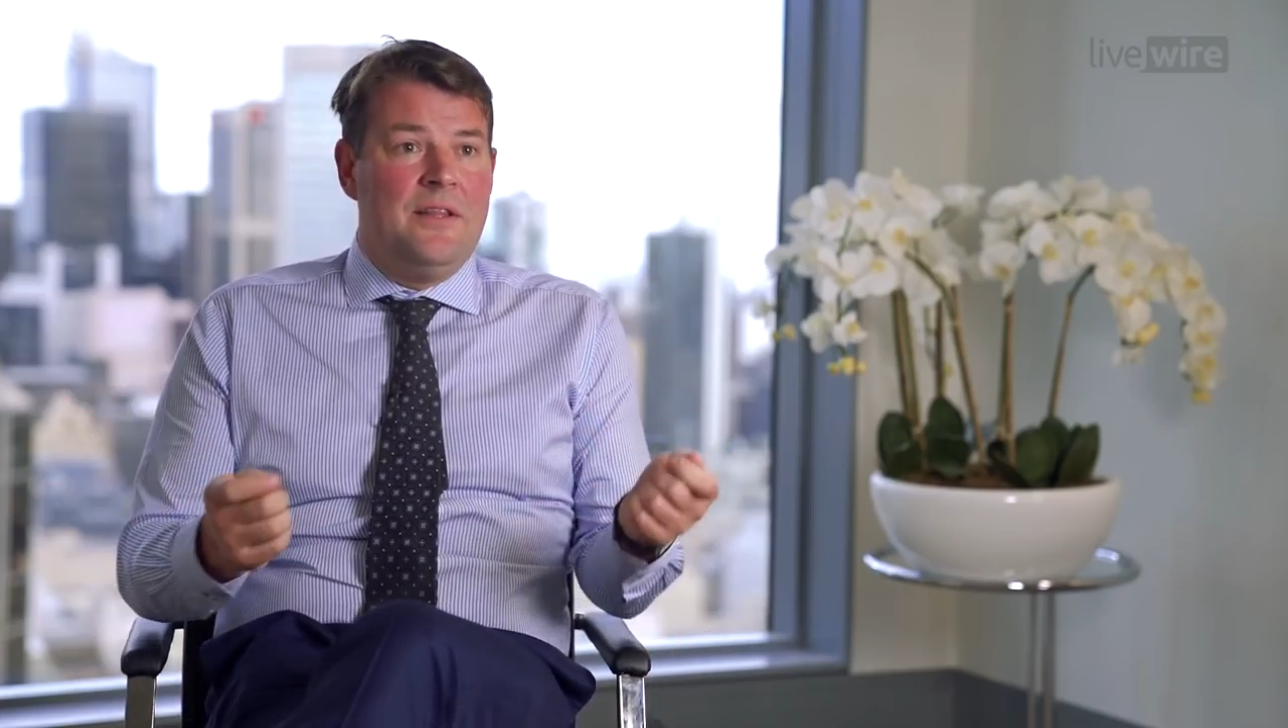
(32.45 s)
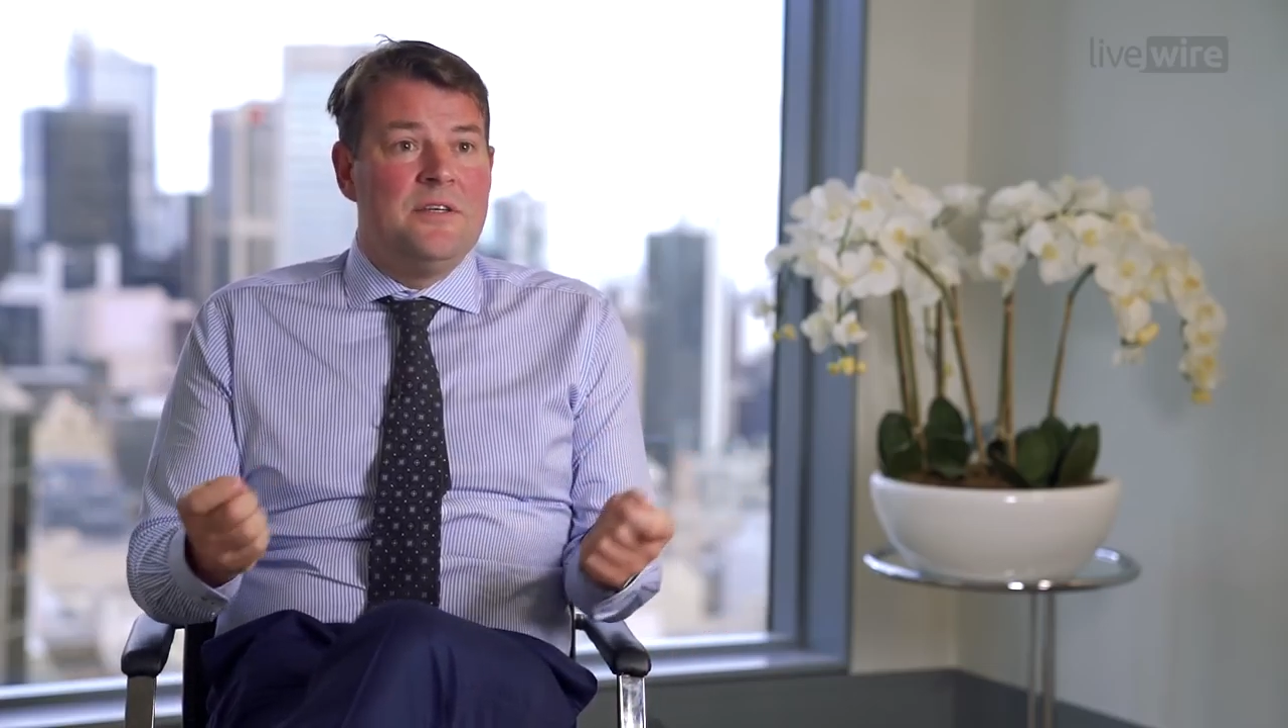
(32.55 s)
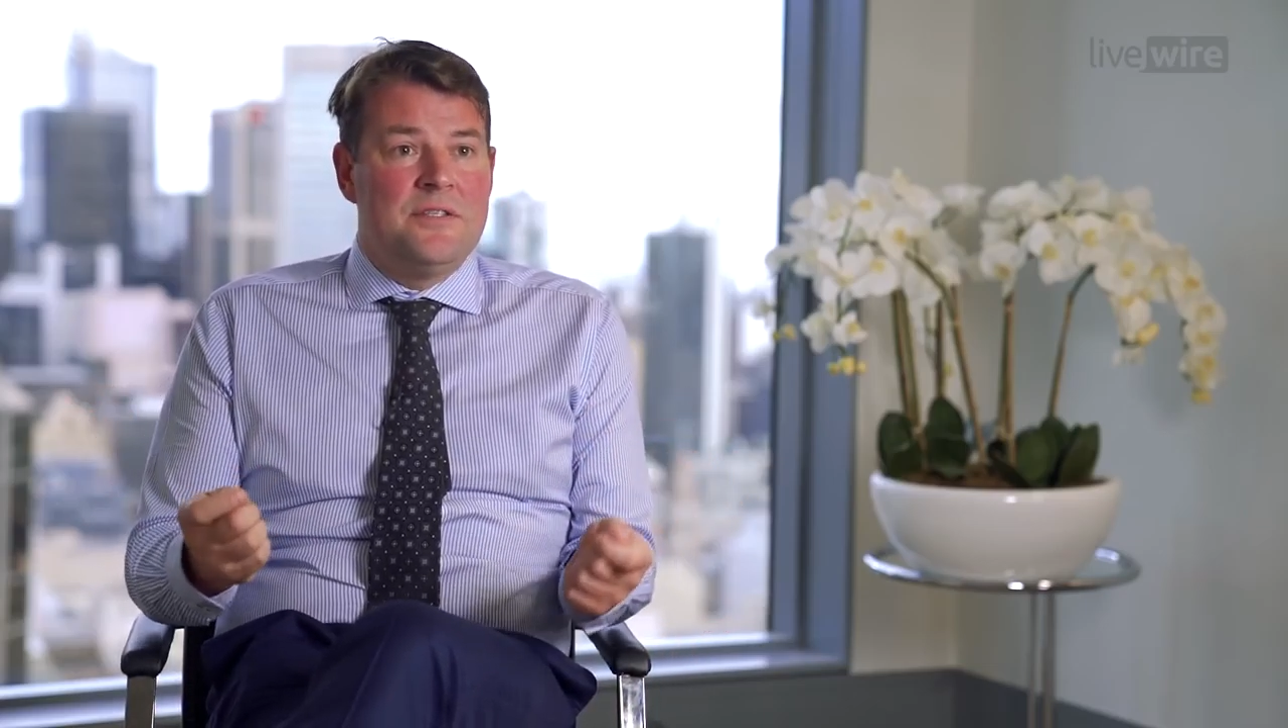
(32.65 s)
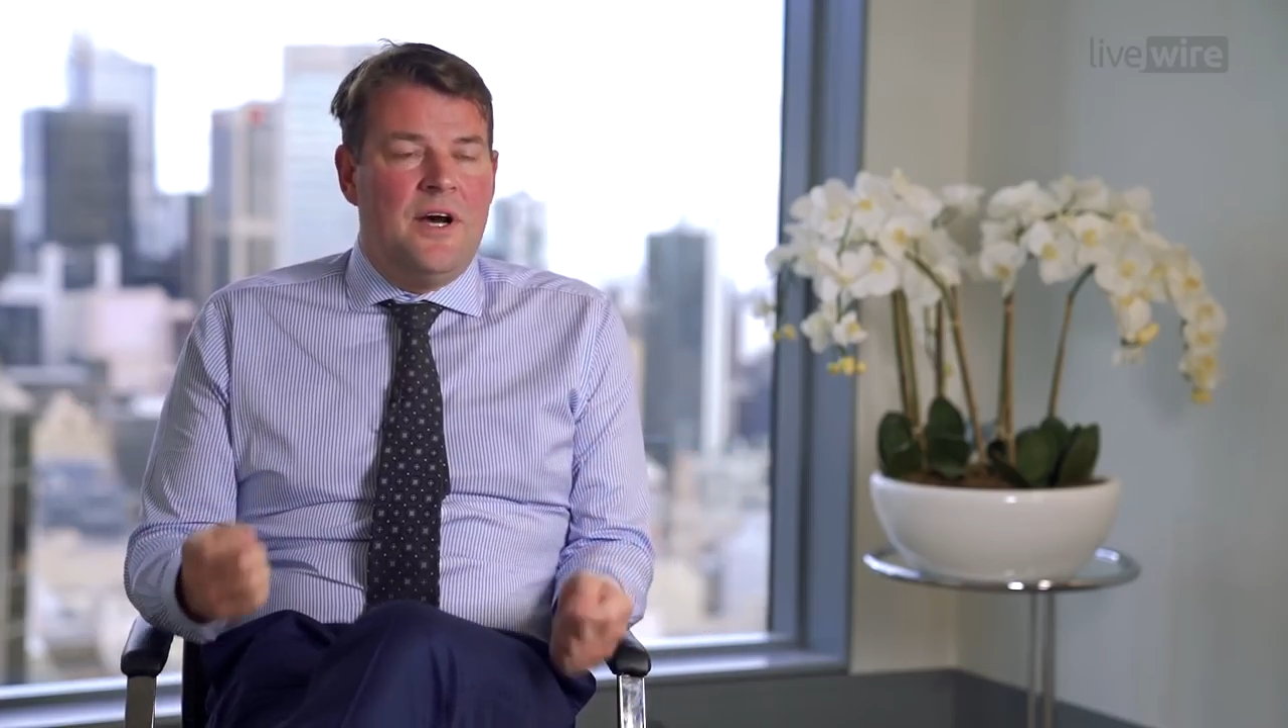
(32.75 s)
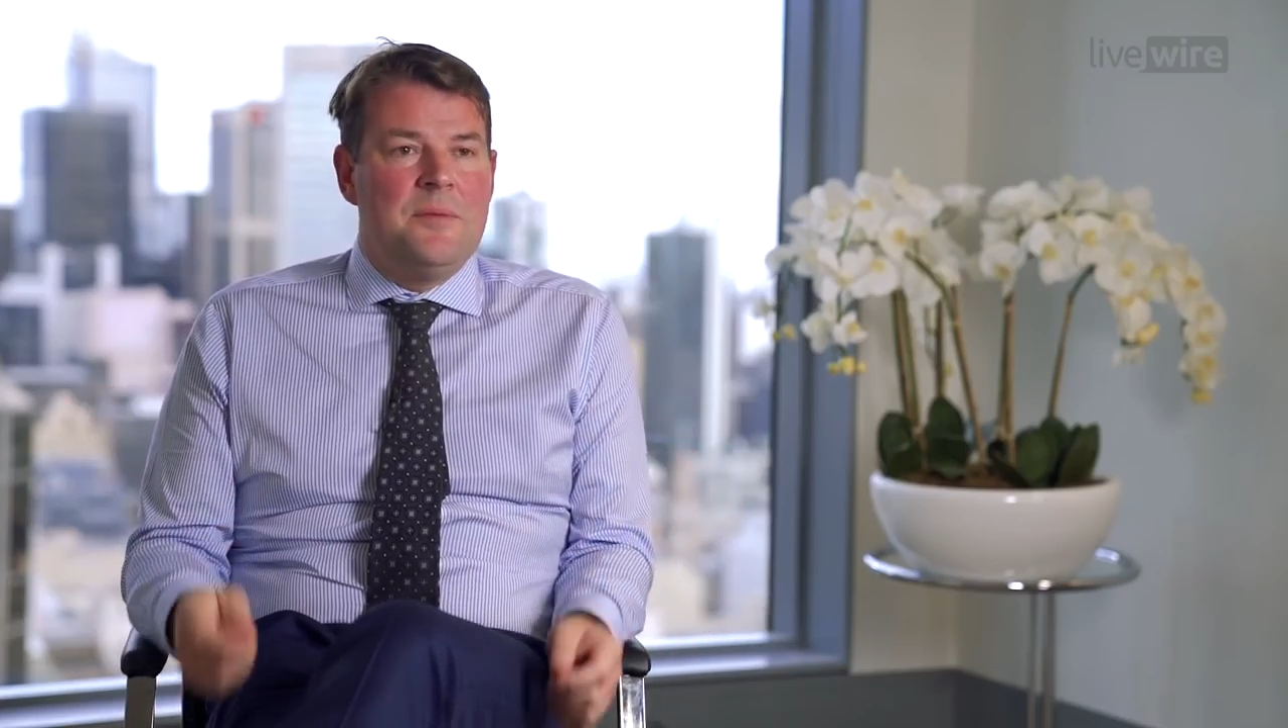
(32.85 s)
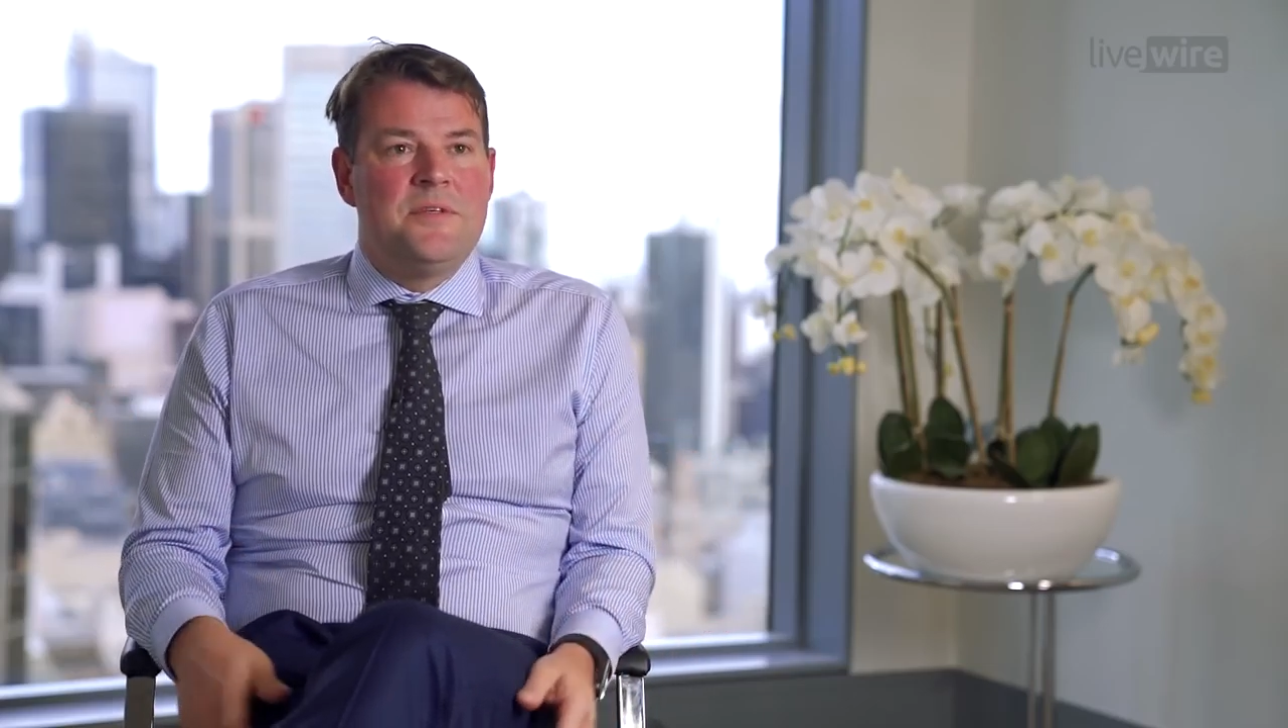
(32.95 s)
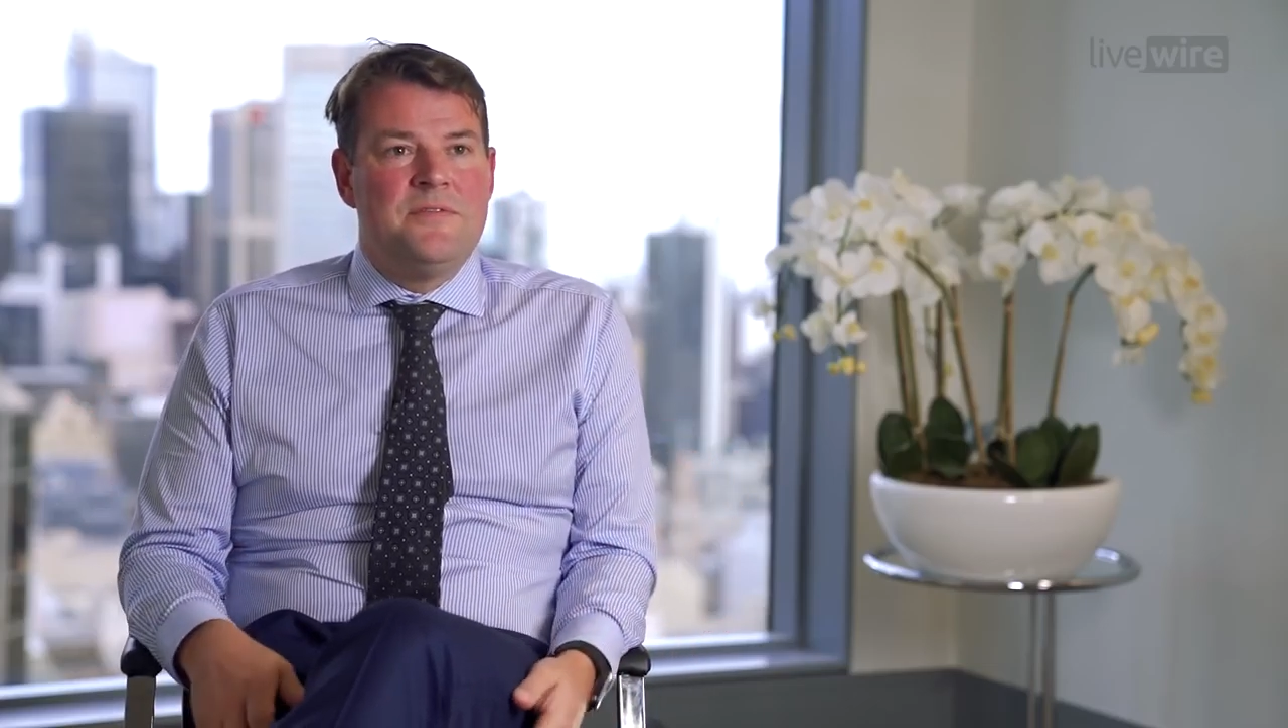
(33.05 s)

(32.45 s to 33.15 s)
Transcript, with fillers: and those types